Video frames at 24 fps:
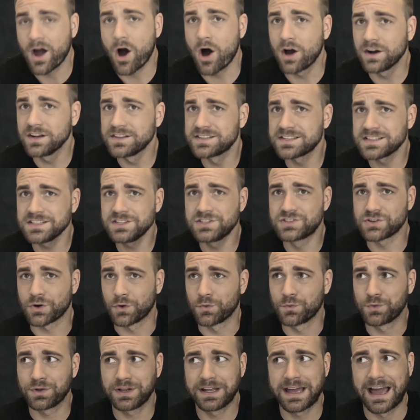honestly
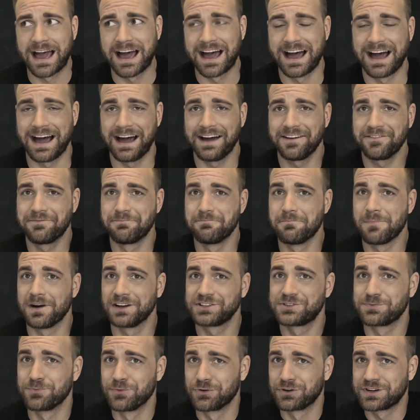don't really have
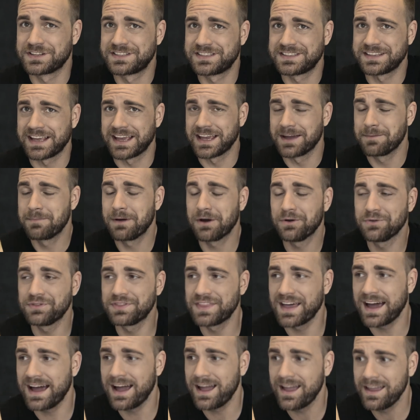much more to say about
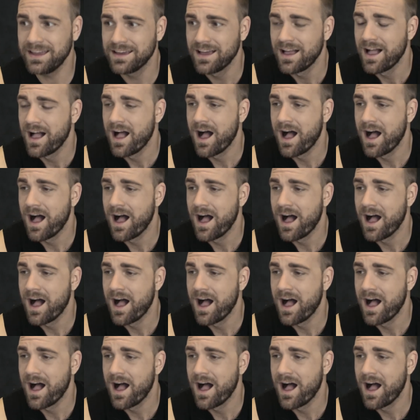that.